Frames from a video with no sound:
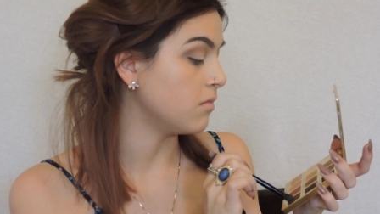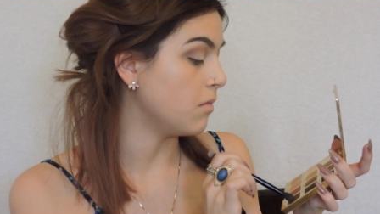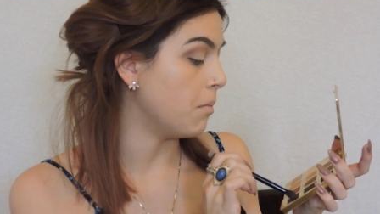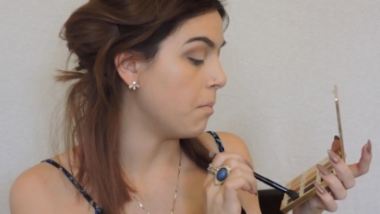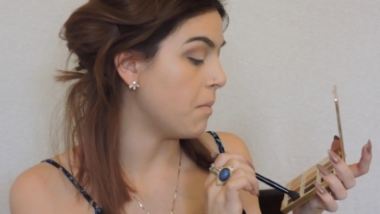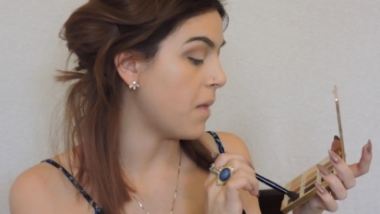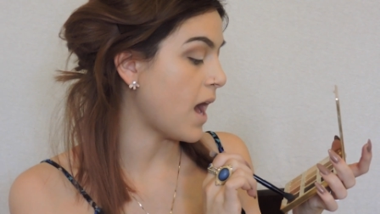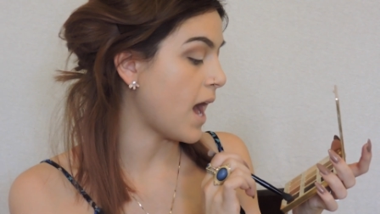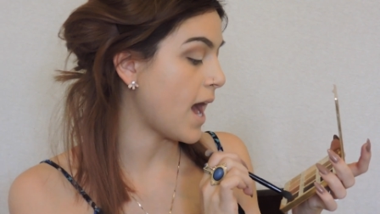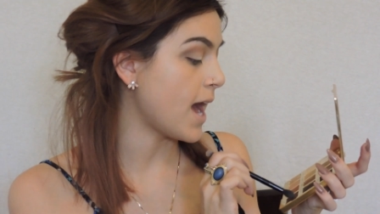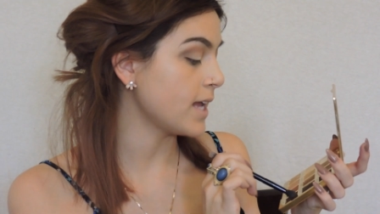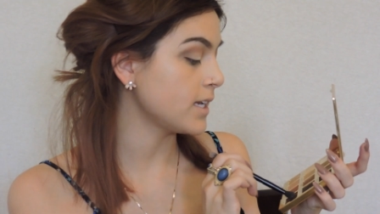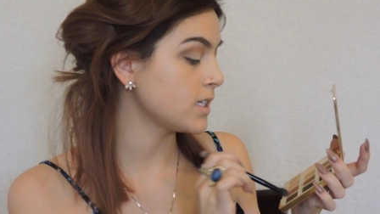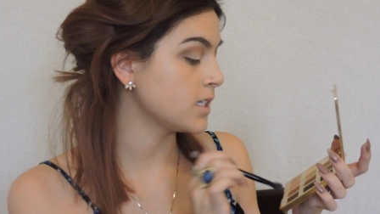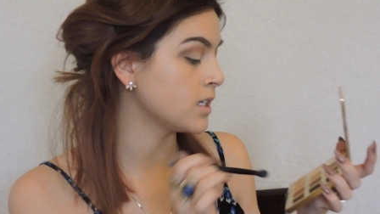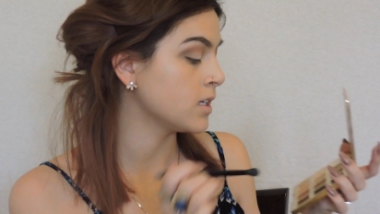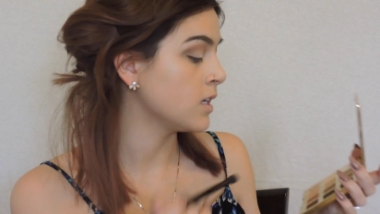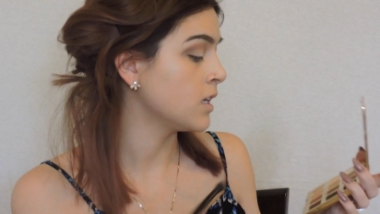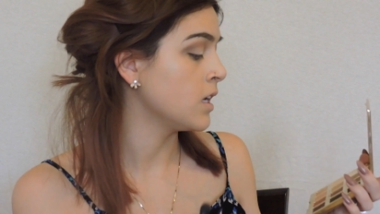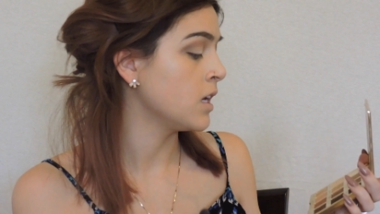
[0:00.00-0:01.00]
matte
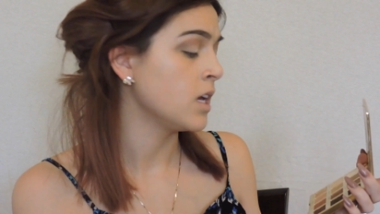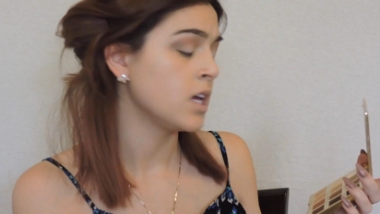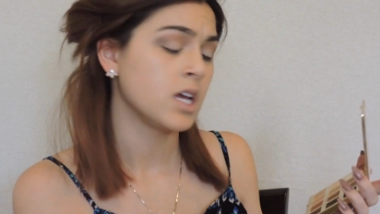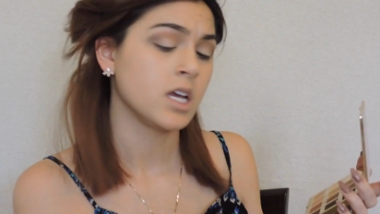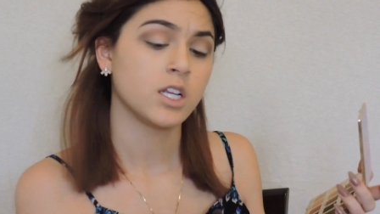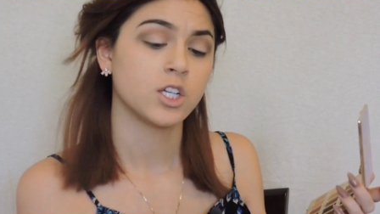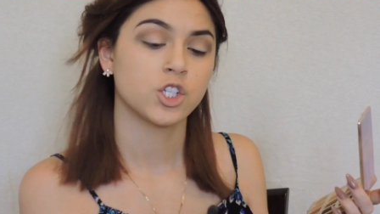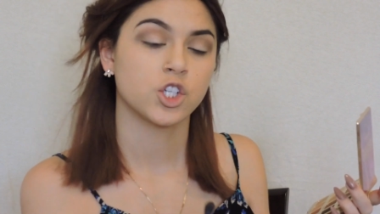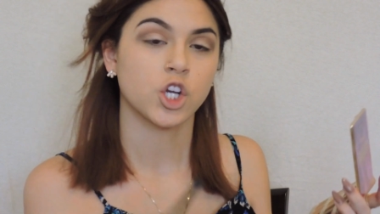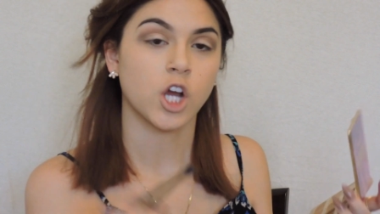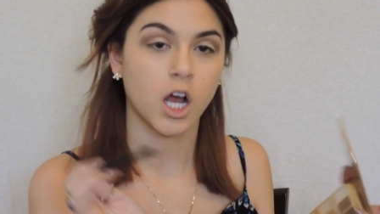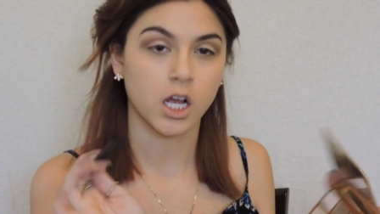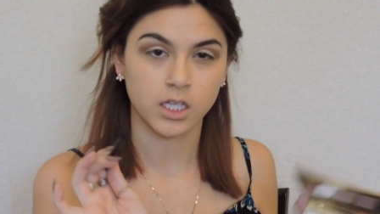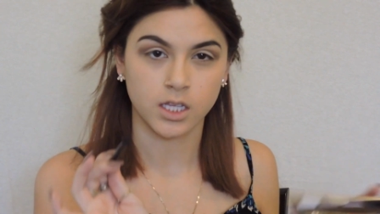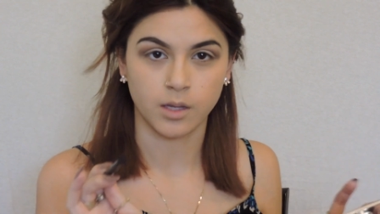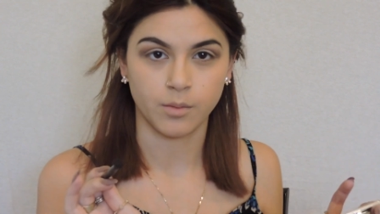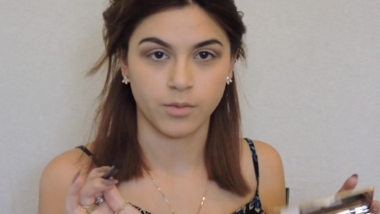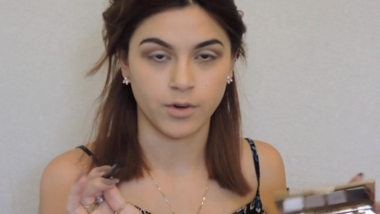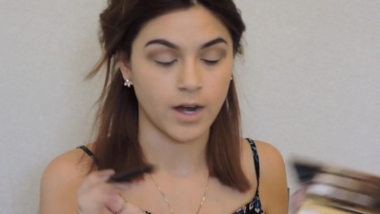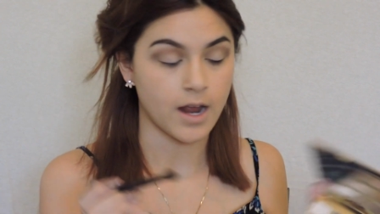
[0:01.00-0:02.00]

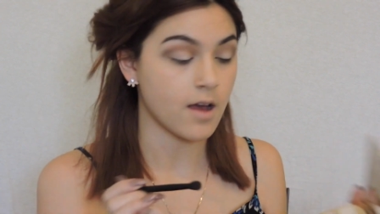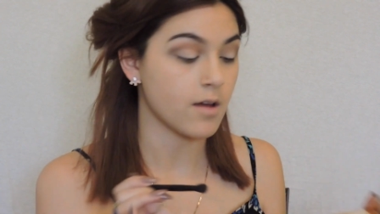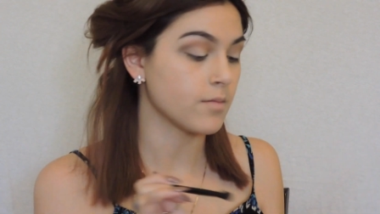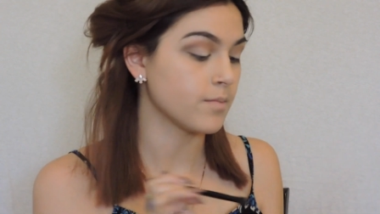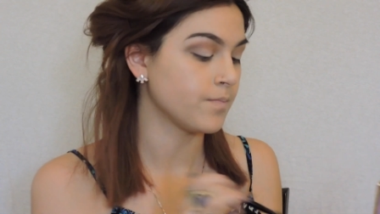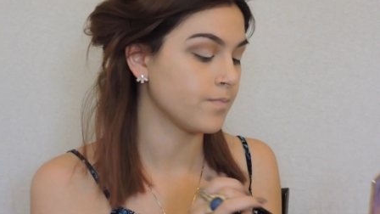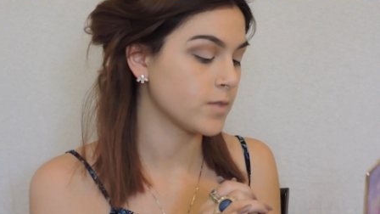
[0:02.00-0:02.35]
chocolate brown.